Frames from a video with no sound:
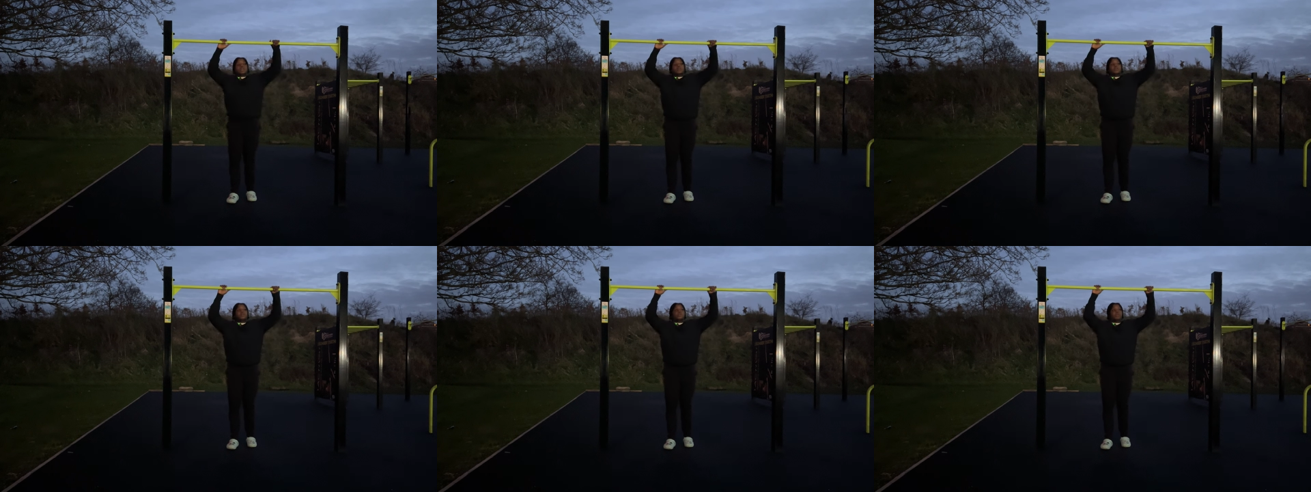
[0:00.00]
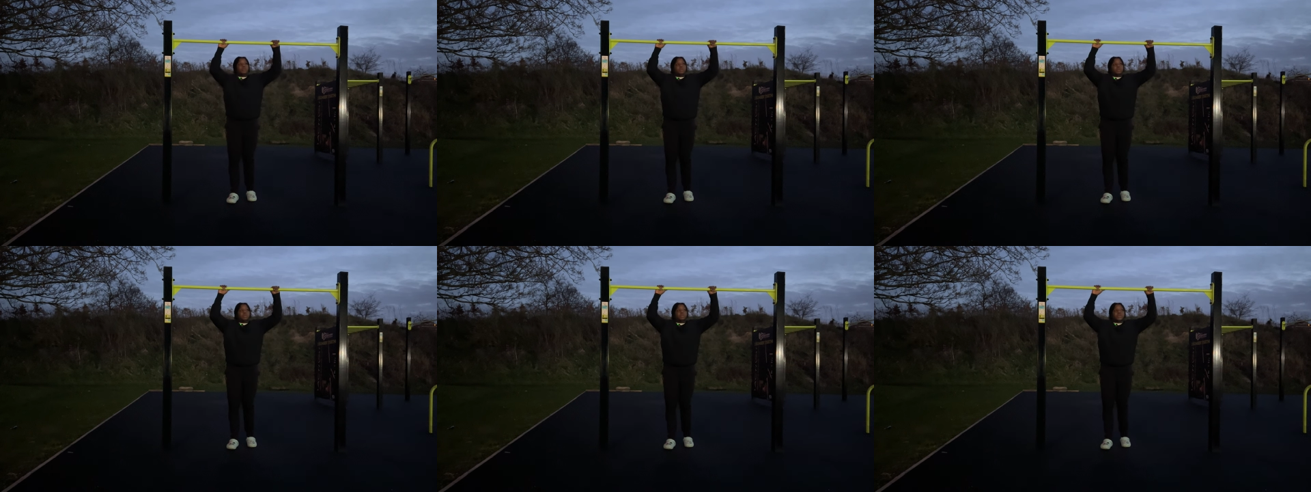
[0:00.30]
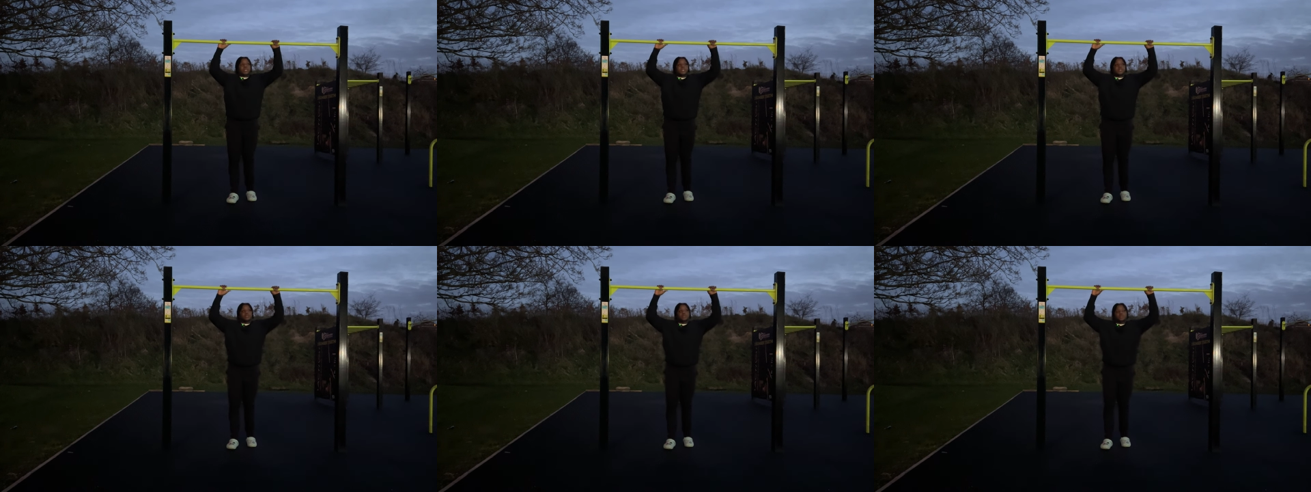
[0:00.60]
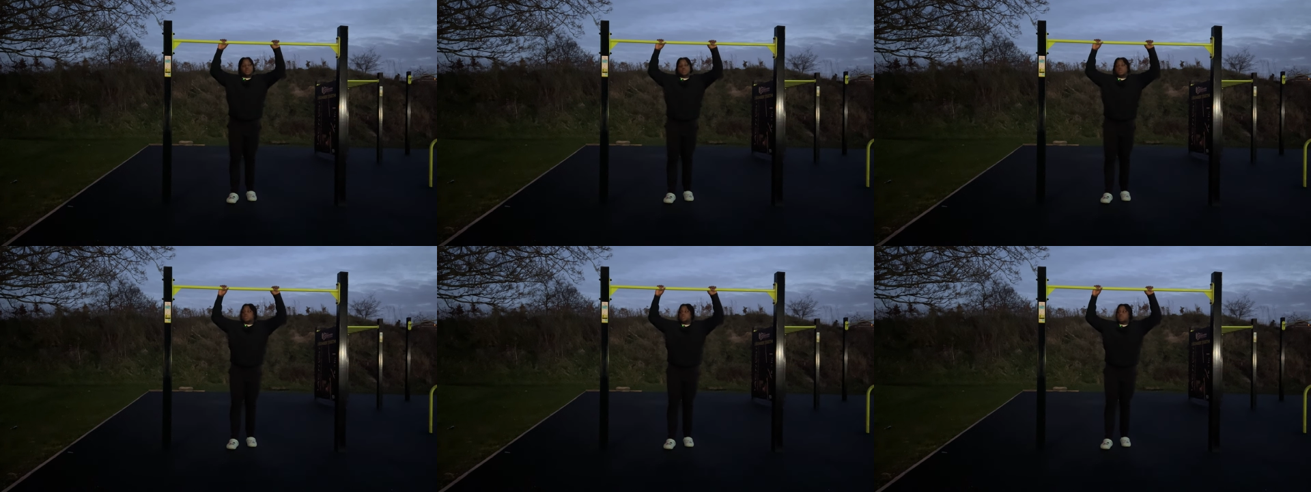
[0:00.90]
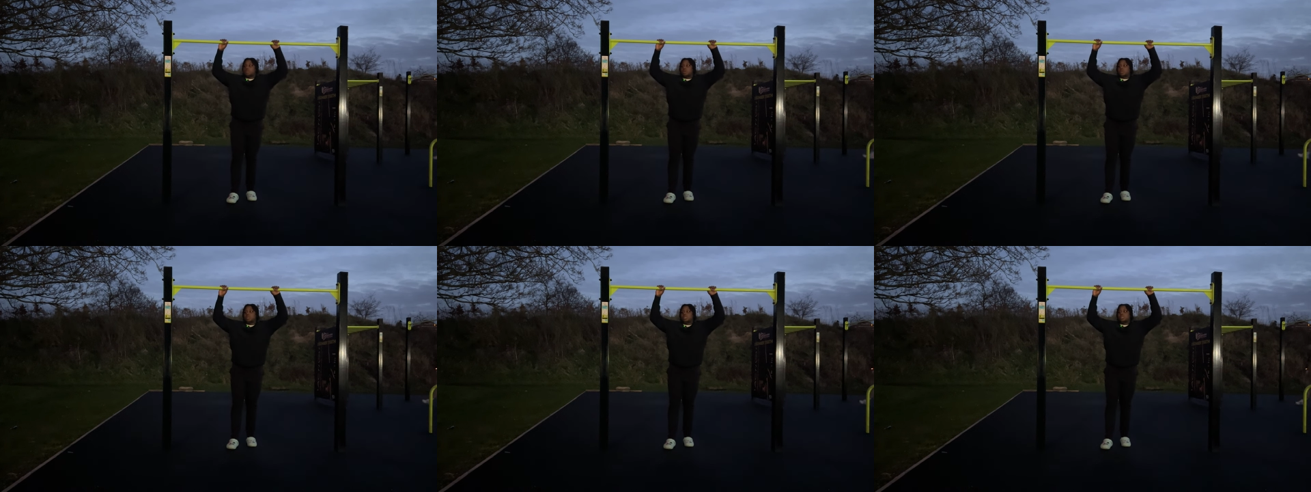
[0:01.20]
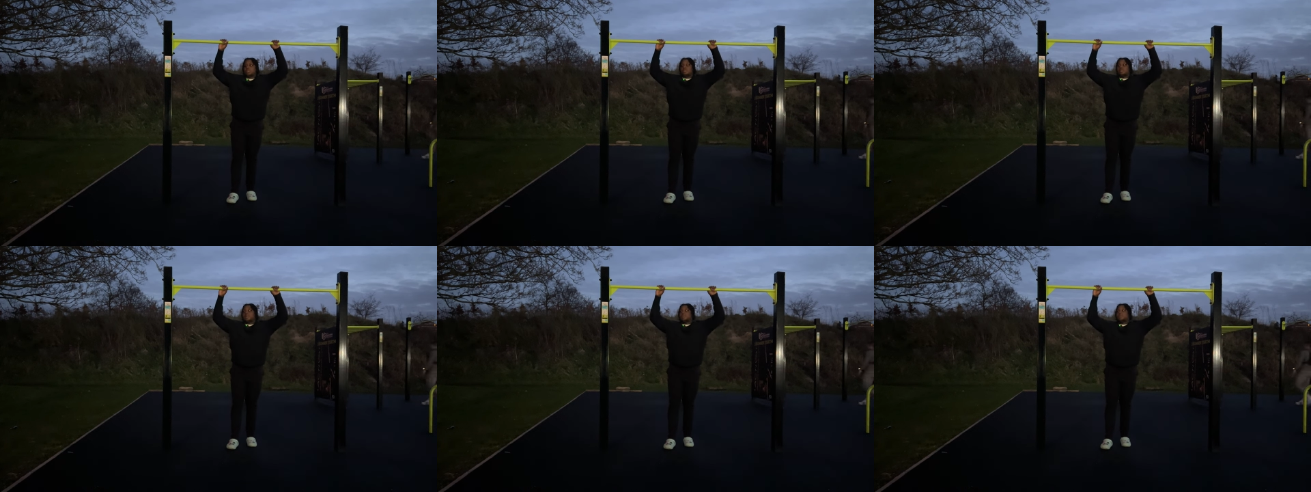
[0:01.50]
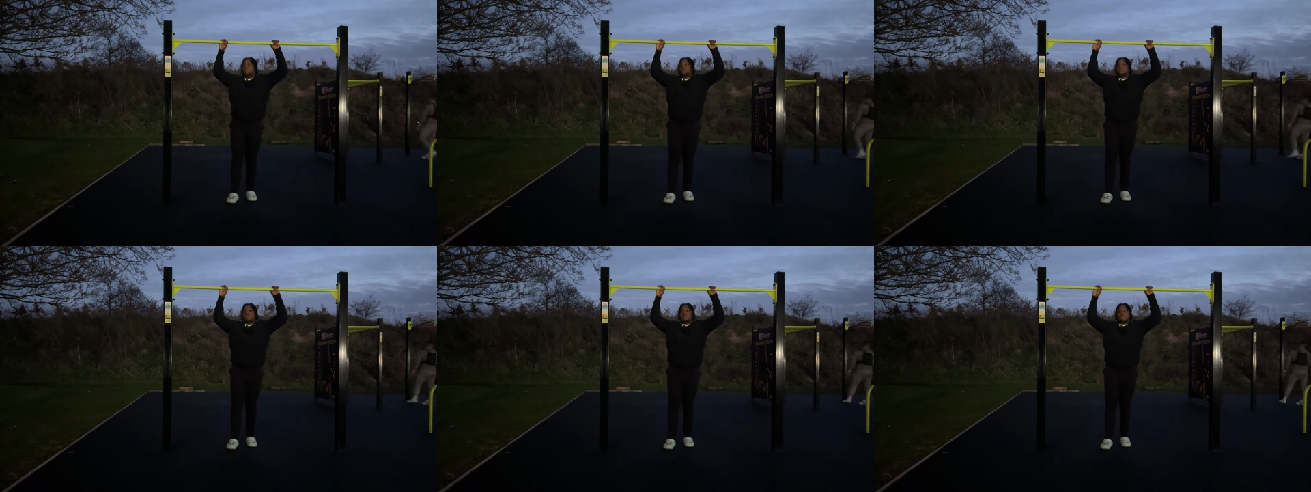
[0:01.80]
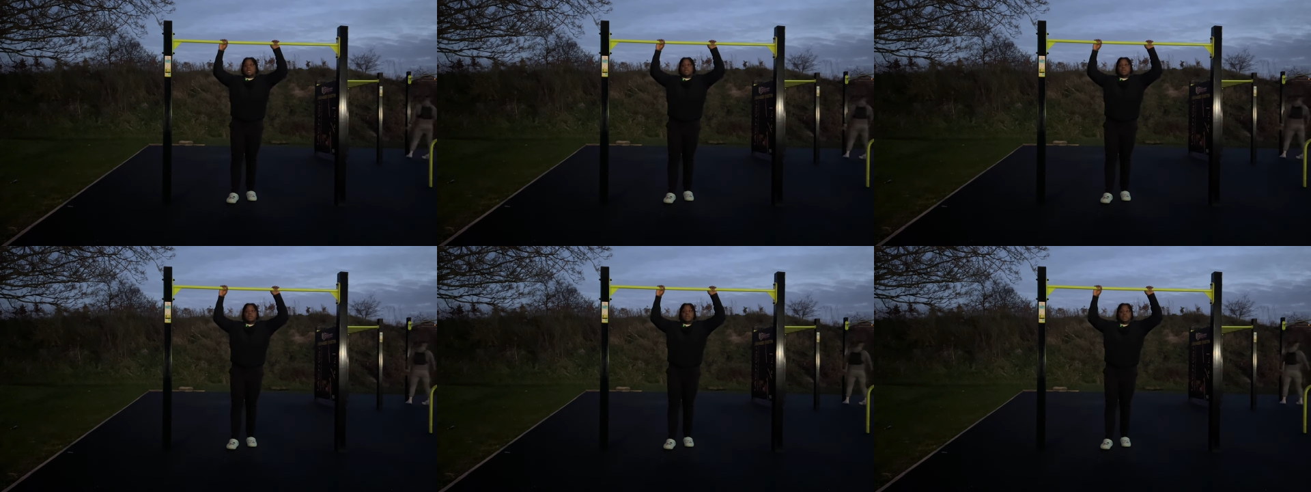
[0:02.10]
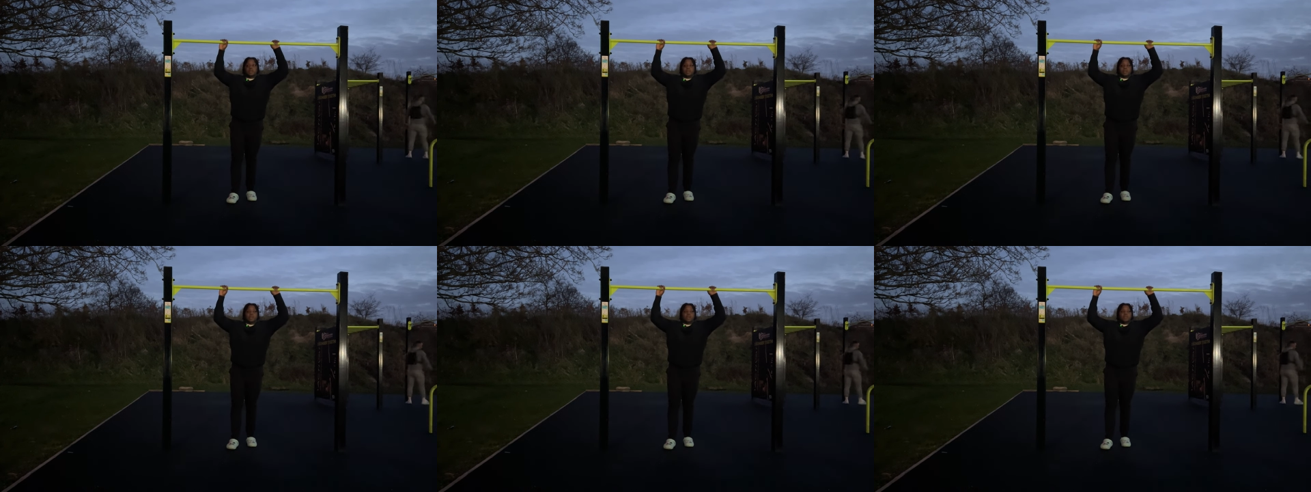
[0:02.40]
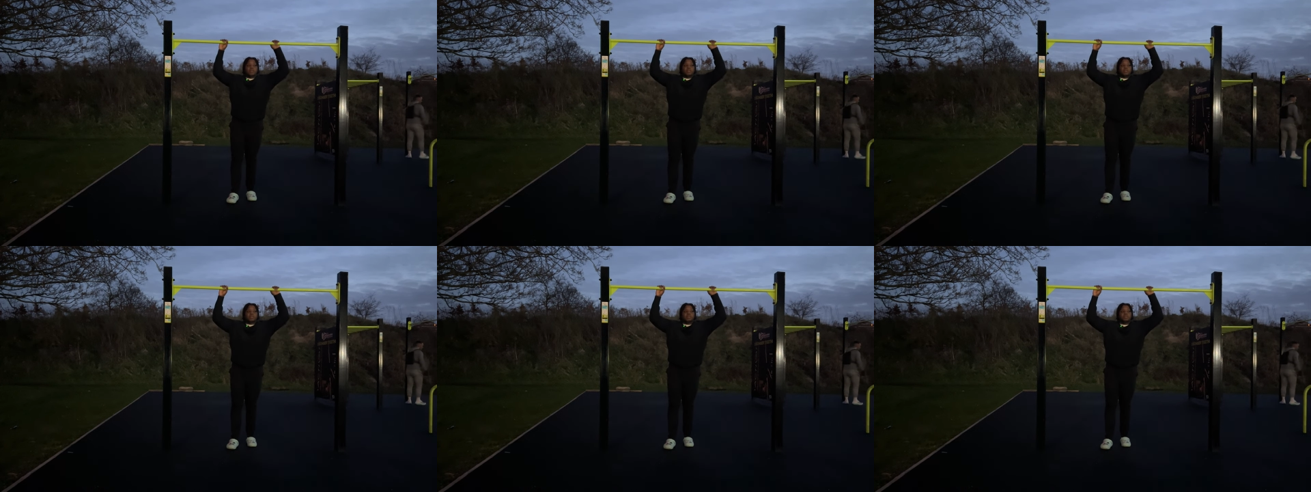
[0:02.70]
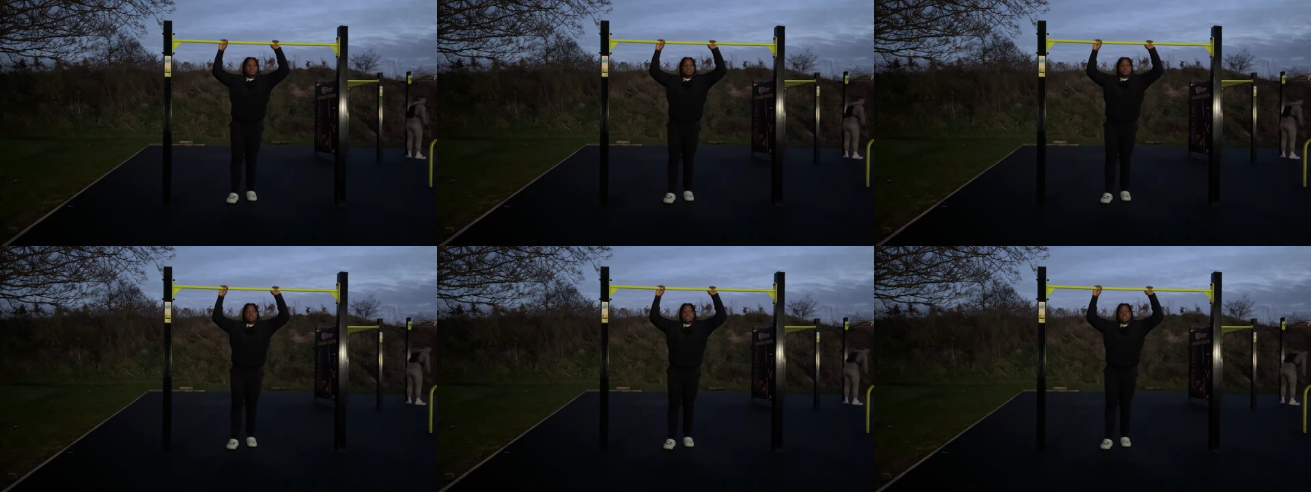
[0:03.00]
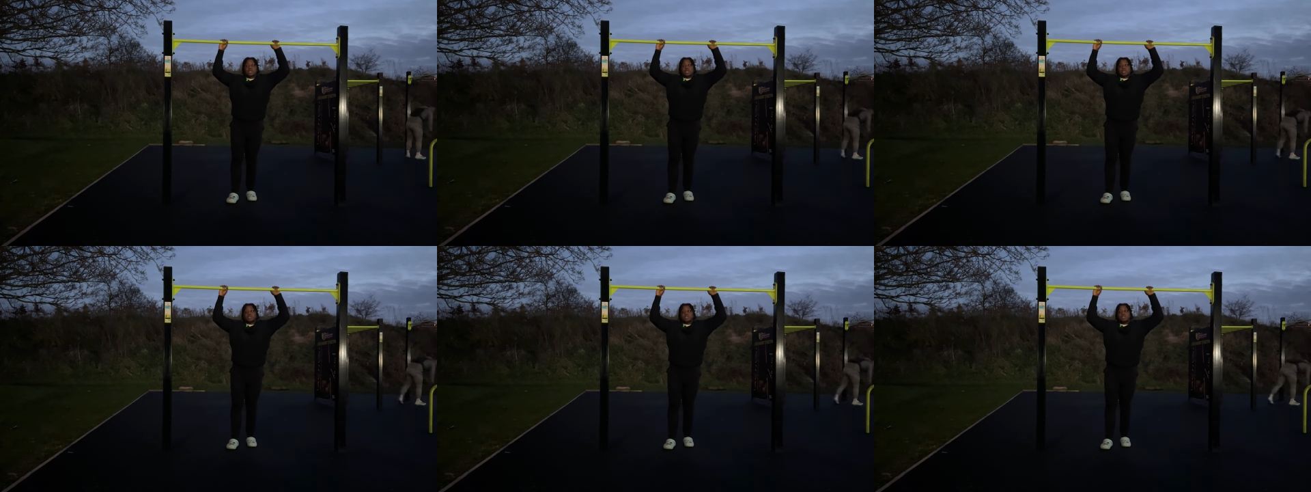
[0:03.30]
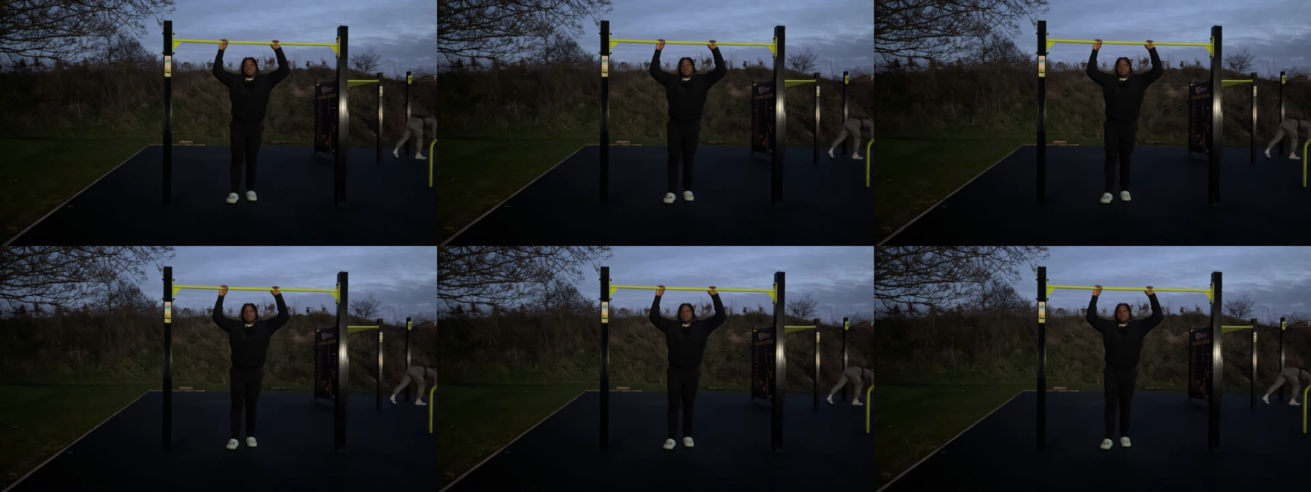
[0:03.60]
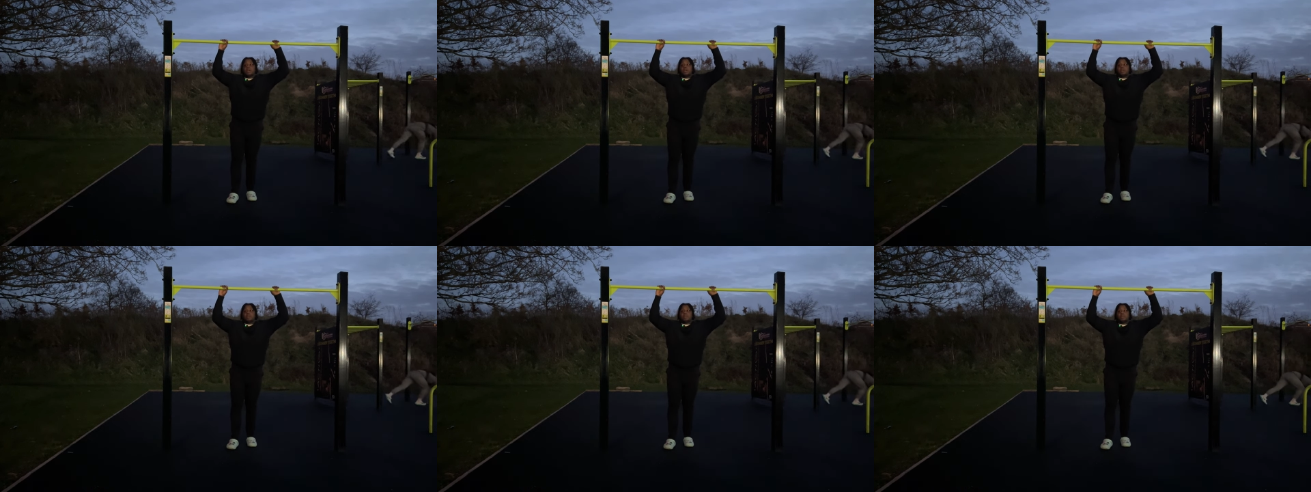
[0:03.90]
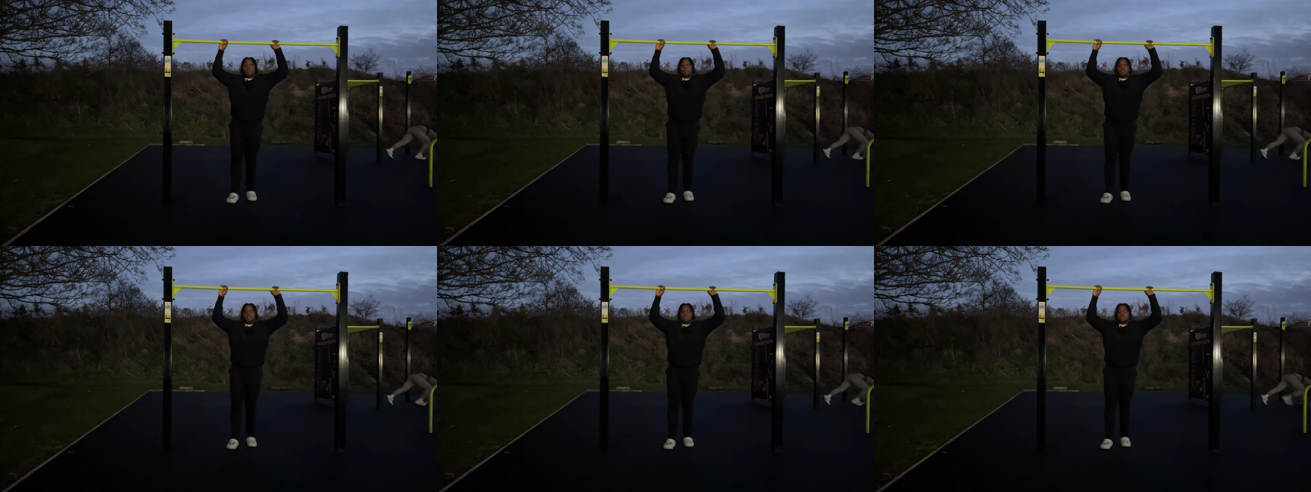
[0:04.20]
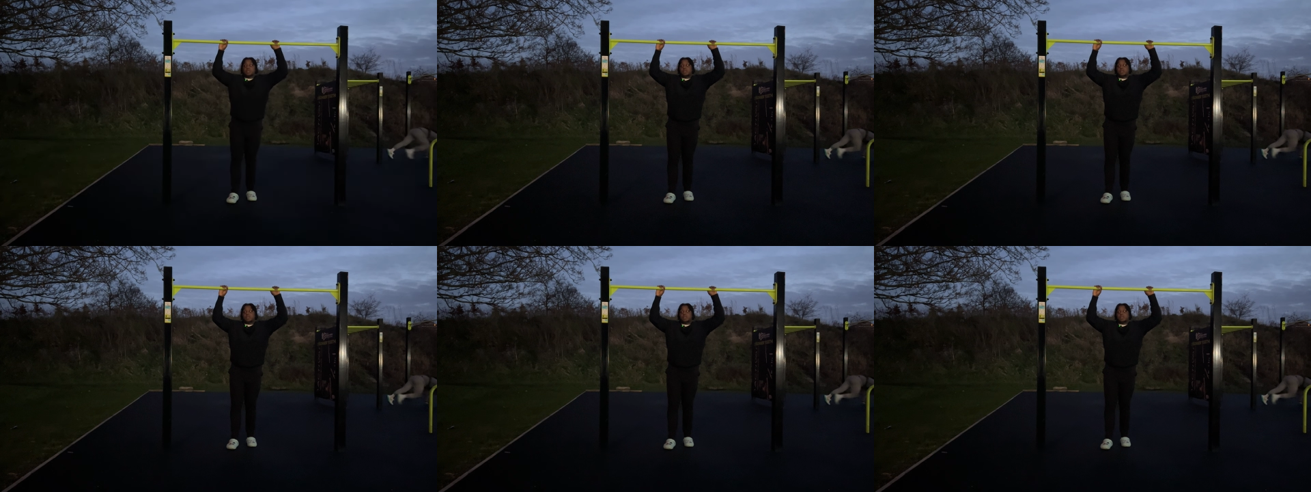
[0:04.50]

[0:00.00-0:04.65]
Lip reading: No face is visible, so there are no lips to read.